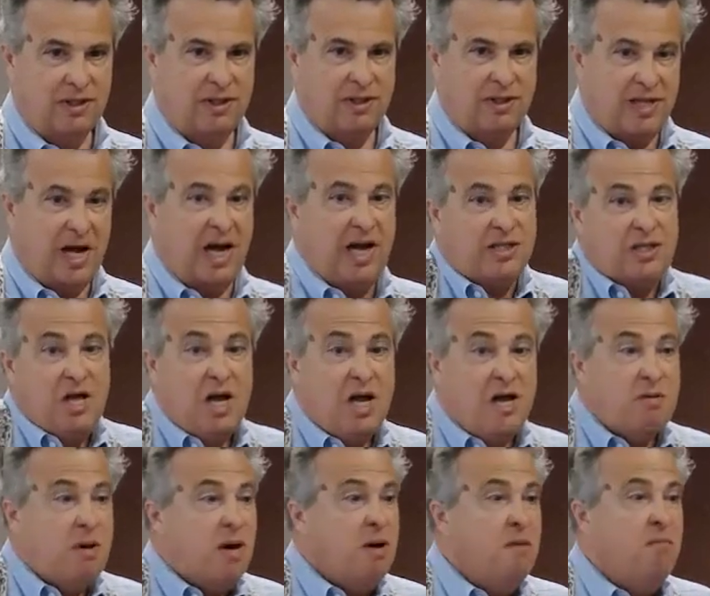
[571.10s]
That's,
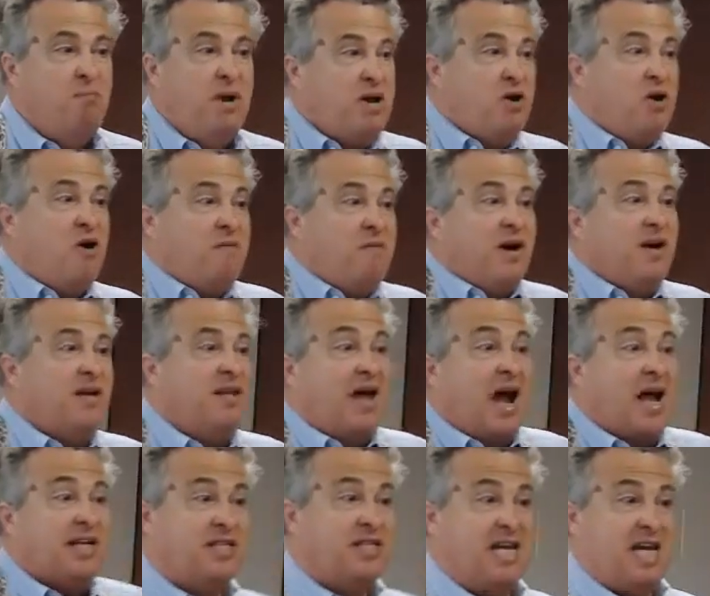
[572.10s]
you know, but nobody,
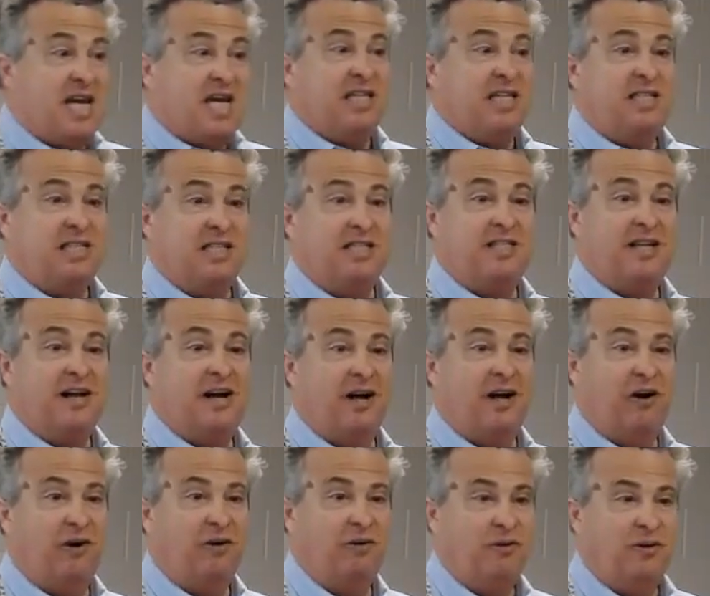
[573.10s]
that's the easy
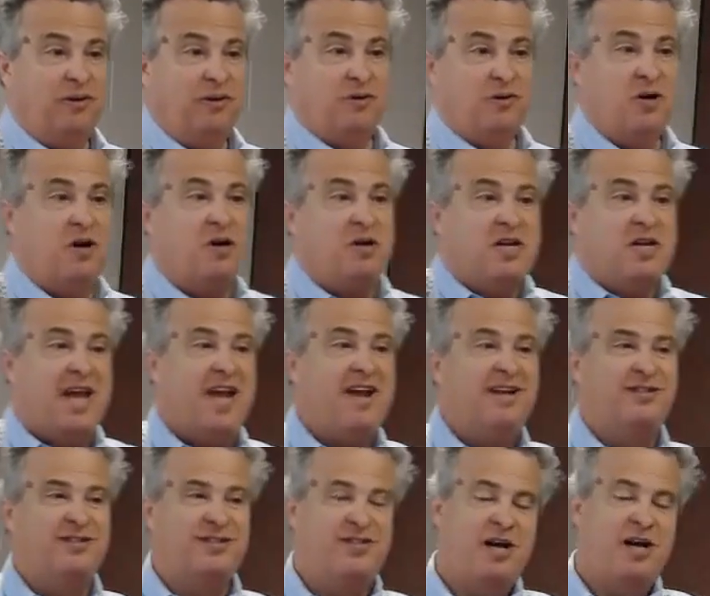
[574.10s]
sell. No, you
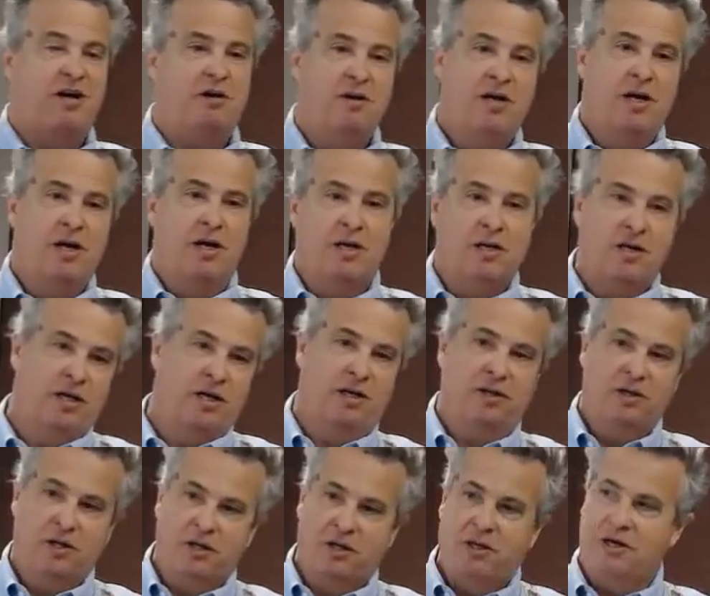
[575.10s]
can't sell,
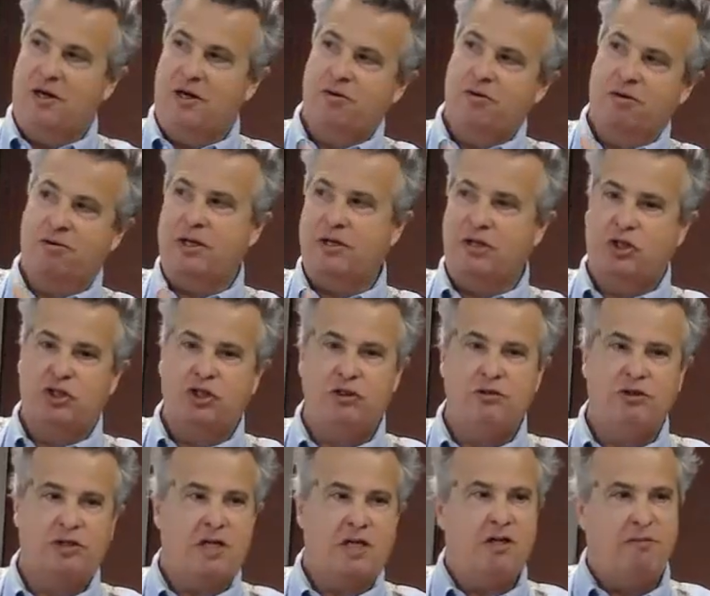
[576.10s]
uh, you know, I want a right to
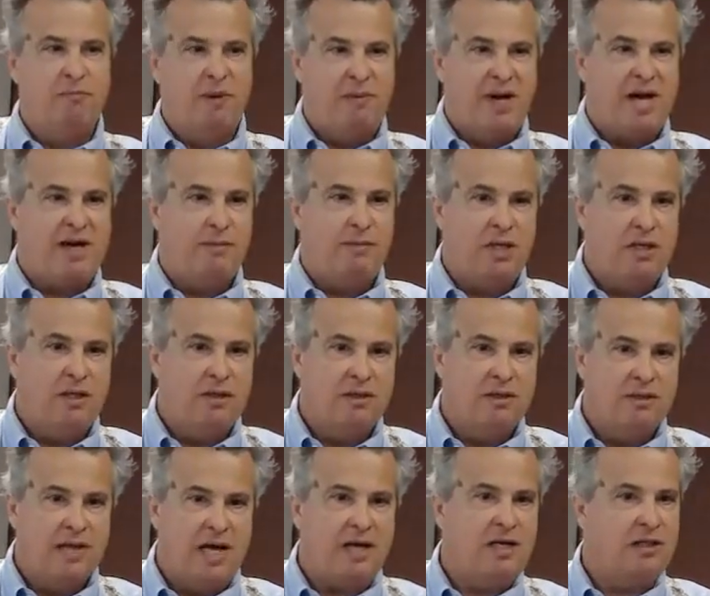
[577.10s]
choose to kill my baby.
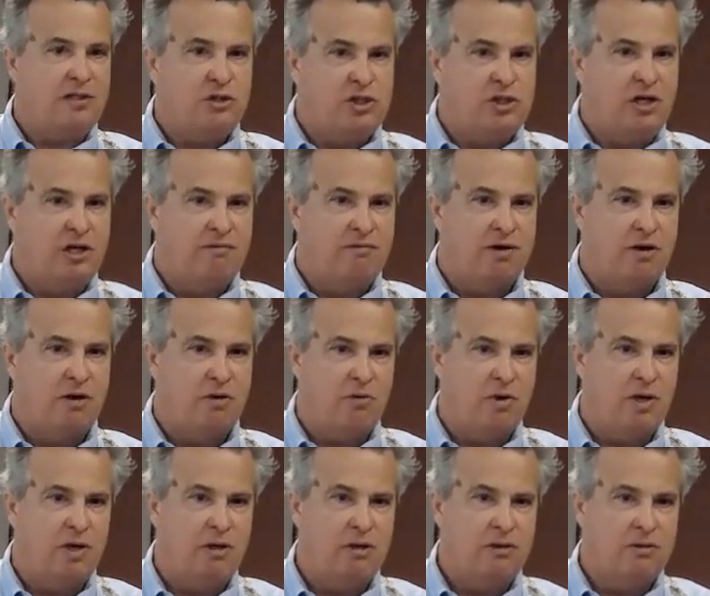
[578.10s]
That doesn't sell very
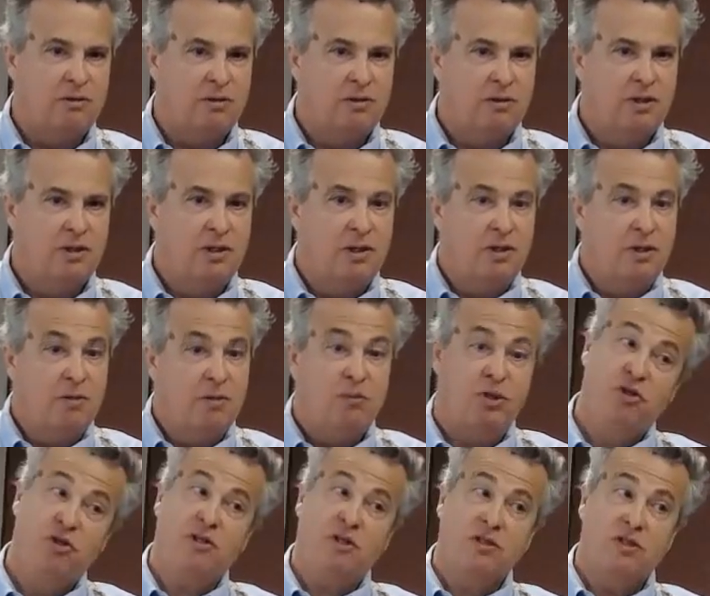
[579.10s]
well.
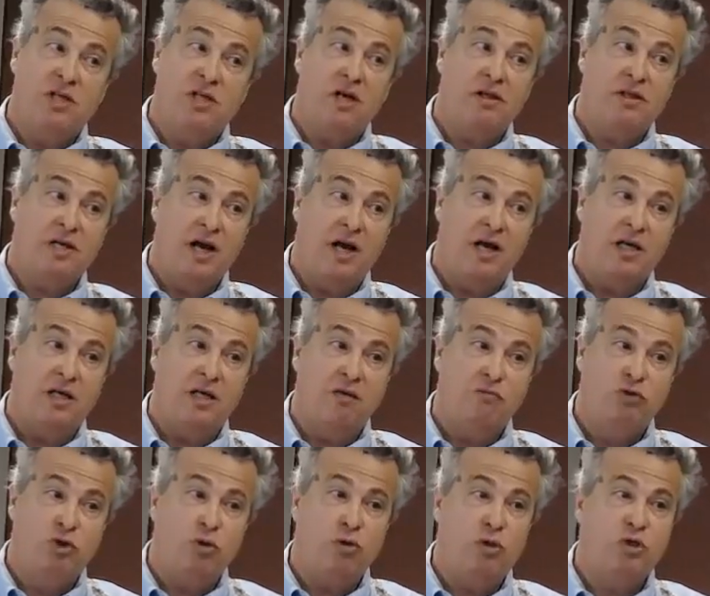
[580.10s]
But you can sell the idea
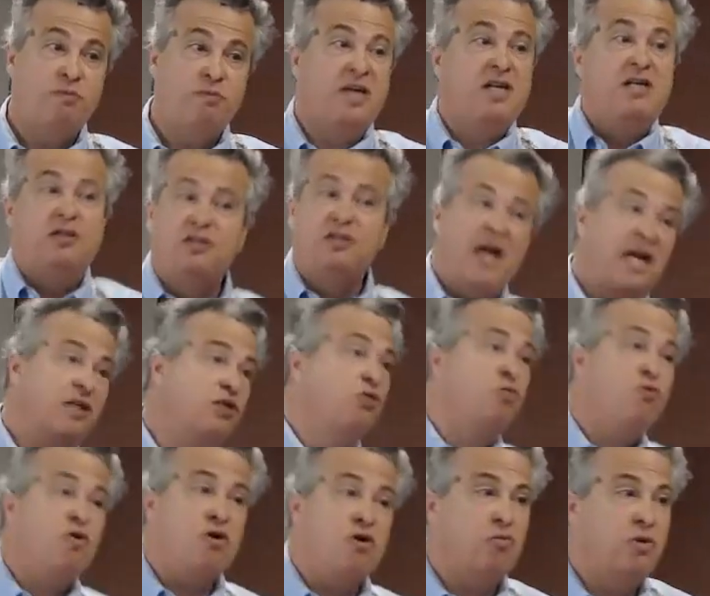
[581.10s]
of choice because that's the
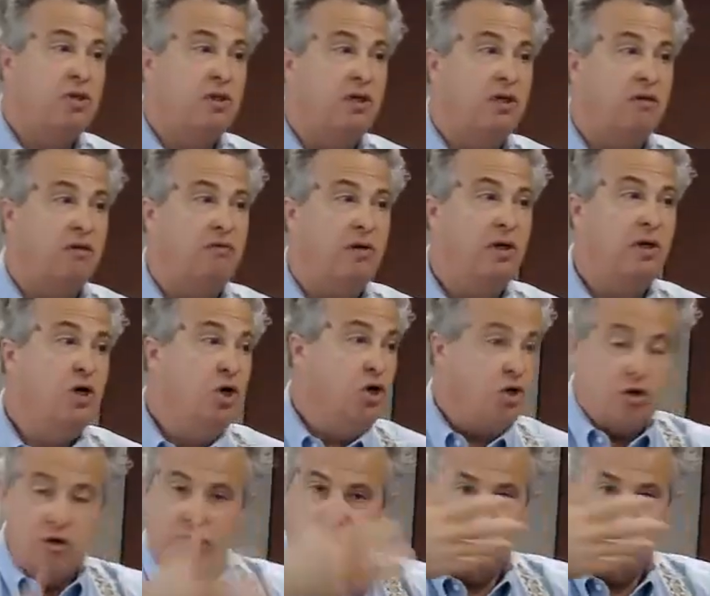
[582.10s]
world we live in.
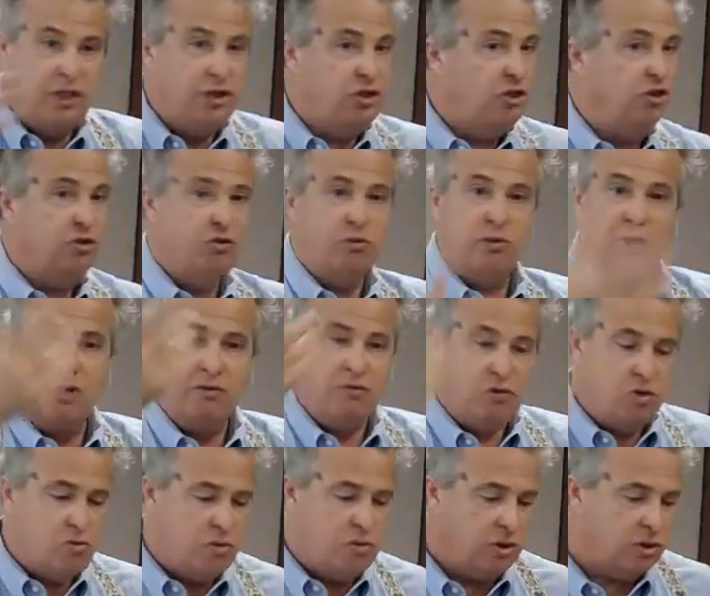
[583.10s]
You're free to choose whatever
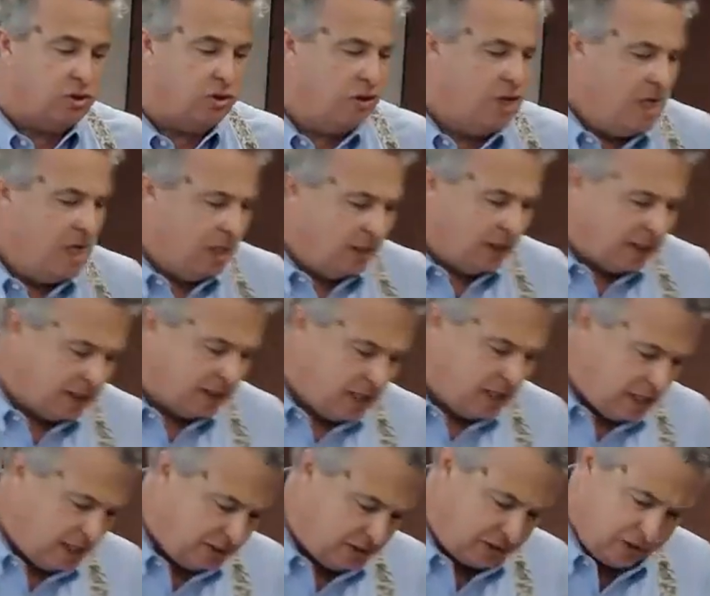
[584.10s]
you want to. Let's
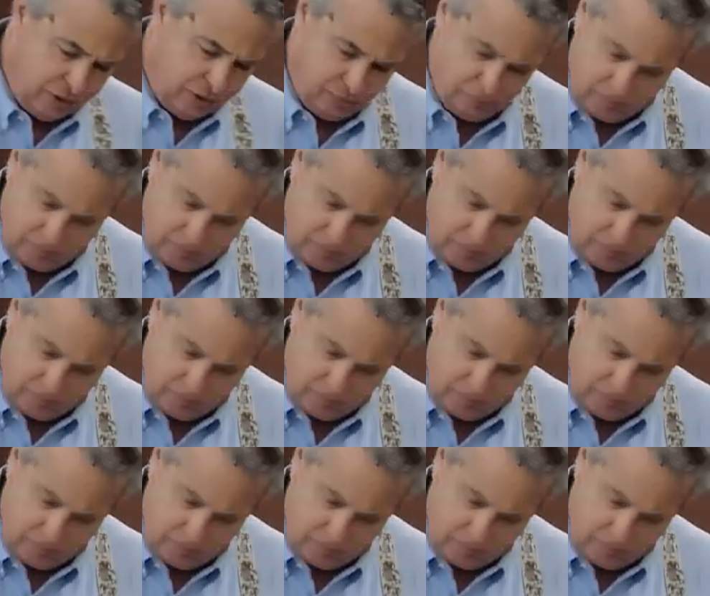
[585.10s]
get into,